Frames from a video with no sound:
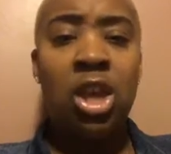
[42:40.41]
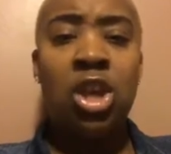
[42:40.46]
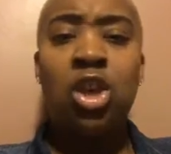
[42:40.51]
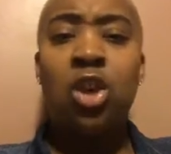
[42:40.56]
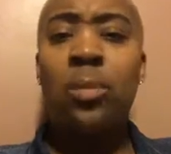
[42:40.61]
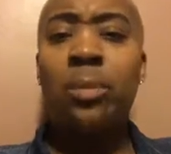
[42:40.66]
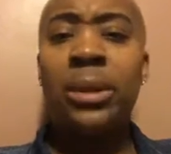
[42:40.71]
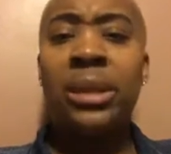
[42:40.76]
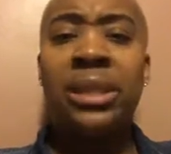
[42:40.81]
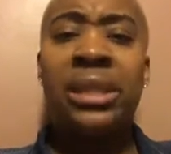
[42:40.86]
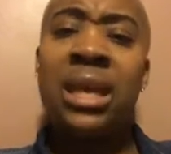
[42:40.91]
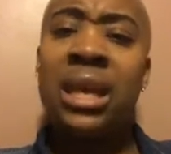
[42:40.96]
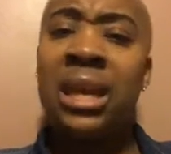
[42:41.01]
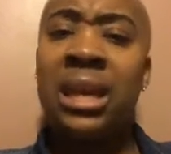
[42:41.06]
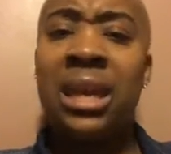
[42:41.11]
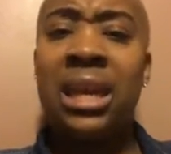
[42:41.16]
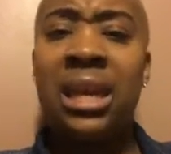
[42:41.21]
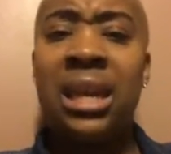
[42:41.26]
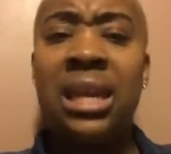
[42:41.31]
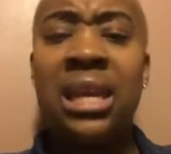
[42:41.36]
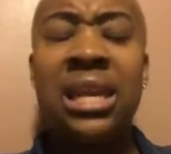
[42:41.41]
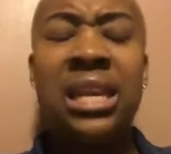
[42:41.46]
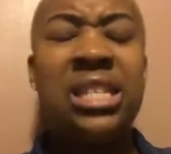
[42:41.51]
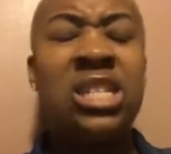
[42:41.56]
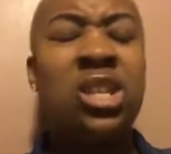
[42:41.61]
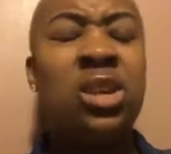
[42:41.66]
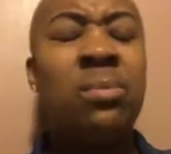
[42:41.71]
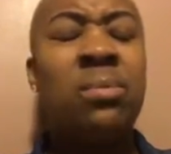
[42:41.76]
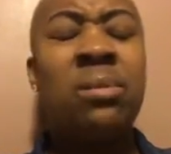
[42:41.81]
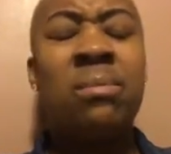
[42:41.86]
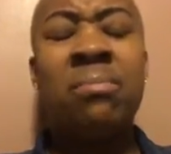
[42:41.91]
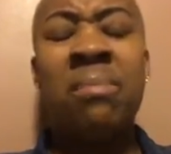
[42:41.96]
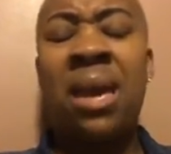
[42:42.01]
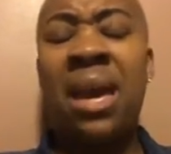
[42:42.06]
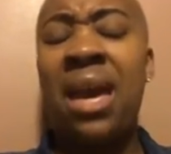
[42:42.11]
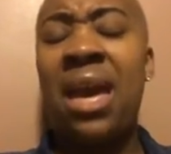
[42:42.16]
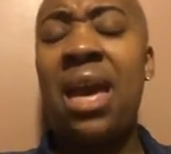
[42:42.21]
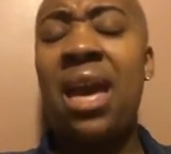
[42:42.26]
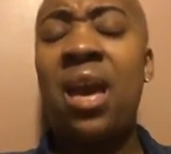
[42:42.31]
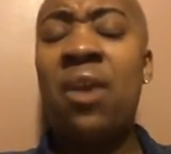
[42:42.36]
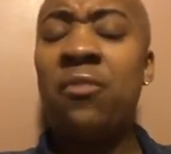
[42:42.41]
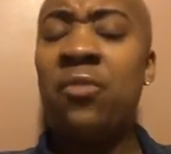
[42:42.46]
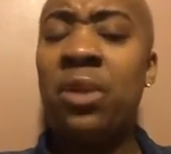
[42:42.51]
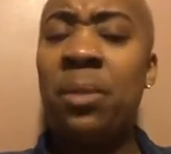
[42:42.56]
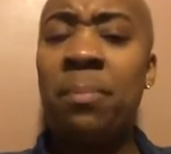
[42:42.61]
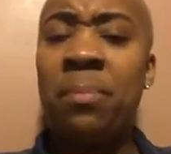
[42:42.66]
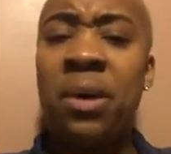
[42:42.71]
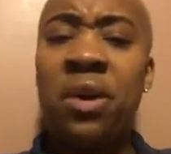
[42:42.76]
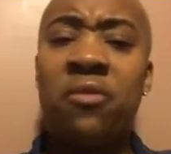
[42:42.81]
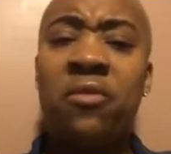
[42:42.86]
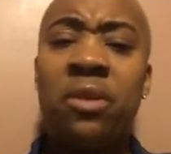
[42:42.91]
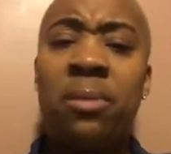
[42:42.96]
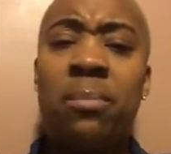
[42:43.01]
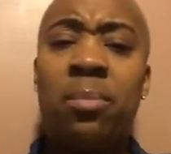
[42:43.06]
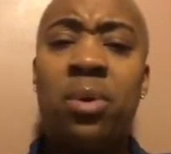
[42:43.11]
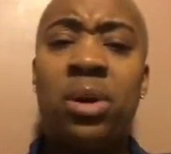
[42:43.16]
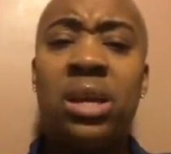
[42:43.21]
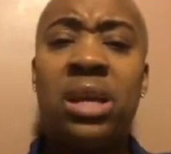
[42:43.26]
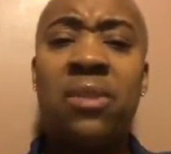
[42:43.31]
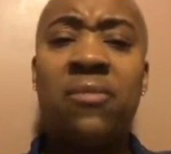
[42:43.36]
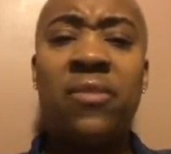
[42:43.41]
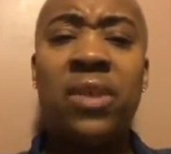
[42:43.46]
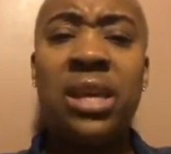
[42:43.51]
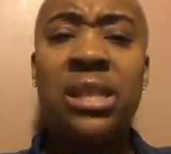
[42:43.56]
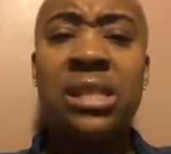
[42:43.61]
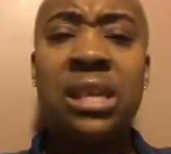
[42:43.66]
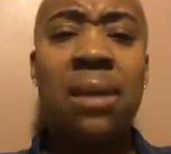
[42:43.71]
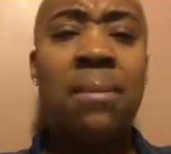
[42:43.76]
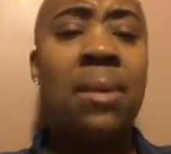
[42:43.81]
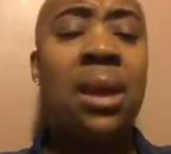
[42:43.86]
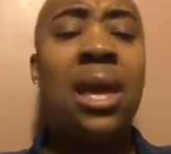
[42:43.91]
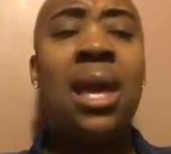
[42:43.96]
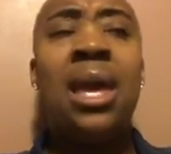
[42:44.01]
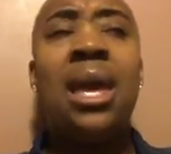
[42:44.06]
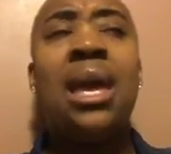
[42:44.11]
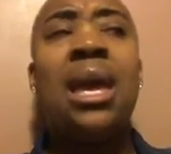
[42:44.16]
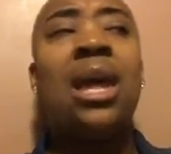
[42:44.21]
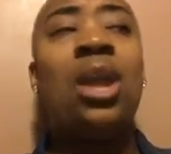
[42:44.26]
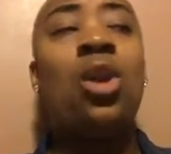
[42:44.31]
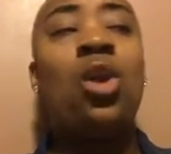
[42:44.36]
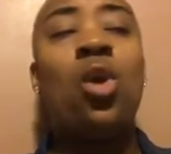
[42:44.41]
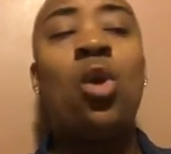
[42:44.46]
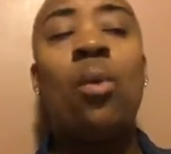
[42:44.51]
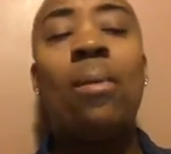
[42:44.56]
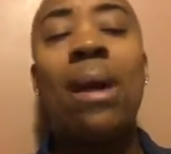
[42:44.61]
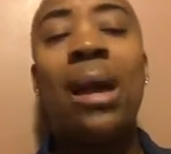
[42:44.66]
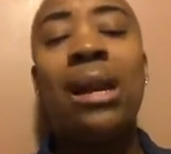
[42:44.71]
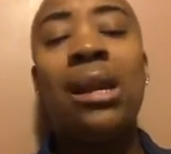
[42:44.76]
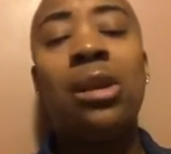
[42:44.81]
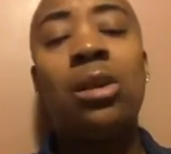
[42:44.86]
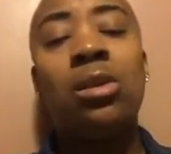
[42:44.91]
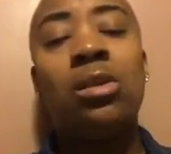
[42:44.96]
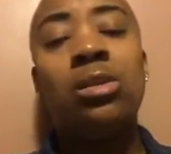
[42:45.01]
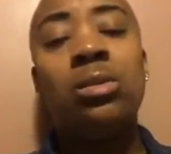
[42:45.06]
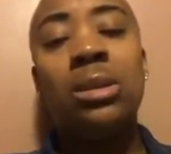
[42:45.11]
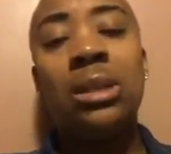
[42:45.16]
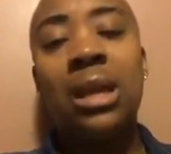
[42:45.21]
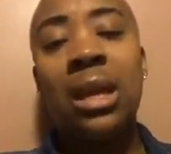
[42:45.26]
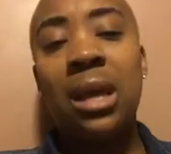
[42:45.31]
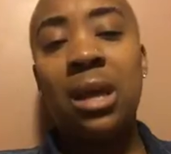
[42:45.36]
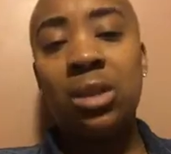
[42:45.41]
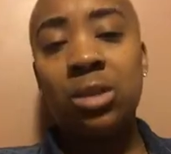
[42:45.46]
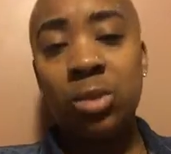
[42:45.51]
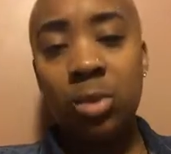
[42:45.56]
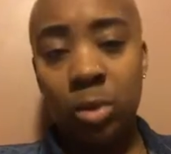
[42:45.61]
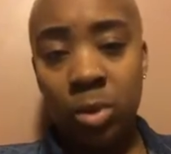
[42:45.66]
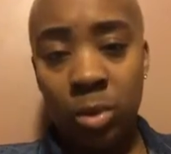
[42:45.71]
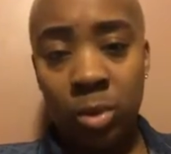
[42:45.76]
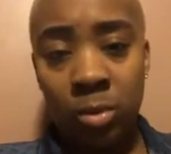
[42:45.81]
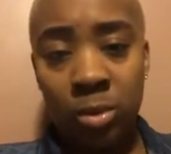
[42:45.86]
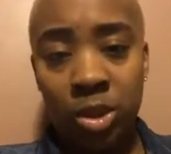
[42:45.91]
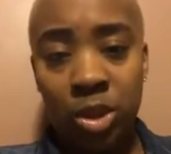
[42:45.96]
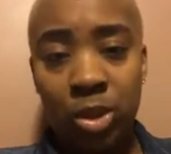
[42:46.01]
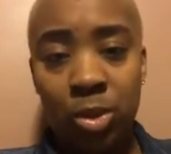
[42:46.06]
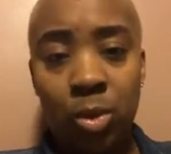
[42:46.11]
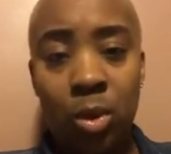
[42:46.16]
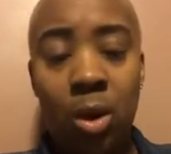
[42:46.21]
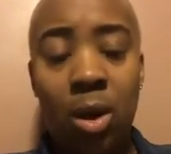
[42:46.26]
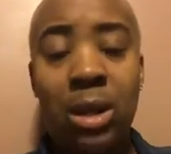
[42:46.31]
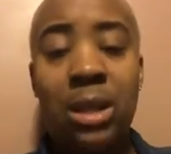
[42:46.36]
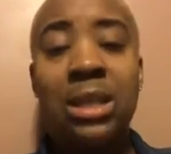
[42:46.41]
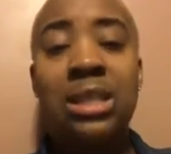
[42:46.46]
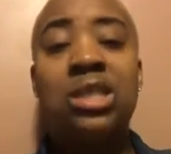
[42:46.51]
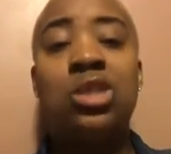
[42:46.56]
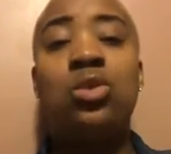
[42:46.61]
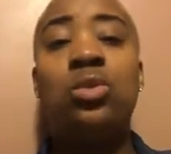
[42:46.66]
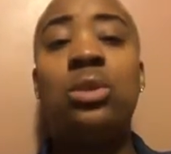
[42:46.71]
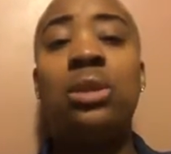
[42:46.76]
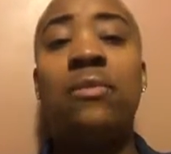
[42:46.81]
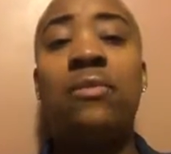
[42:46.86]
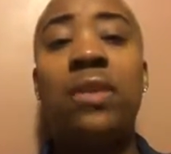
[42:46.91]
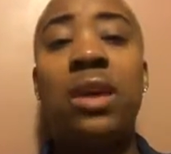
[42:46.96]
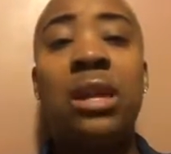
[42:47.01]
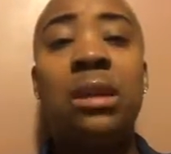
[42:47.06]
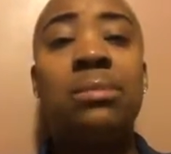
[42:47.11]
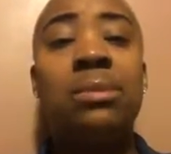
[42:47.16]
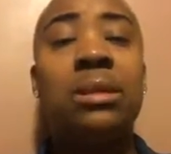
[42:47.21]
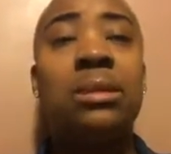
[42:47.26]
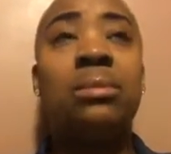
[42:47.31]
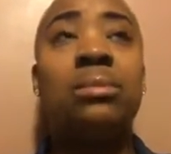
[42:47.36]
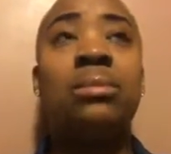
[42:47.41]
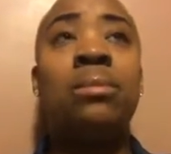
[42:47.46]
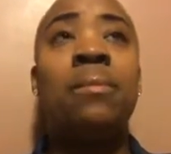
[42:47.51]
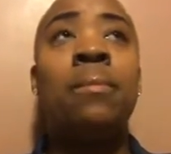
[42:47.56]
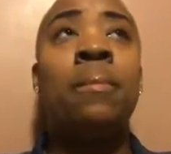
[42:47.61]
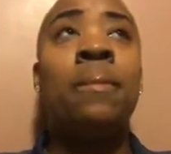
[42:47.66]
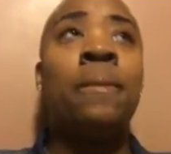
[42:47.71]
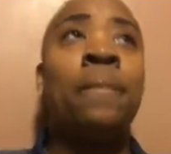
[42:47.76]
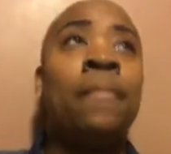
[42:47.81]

You'll be thinking this, and you'll be mad, huffing and puffing, balling your face up, and nobody knows what the hell's going on with you. All this, you develop some.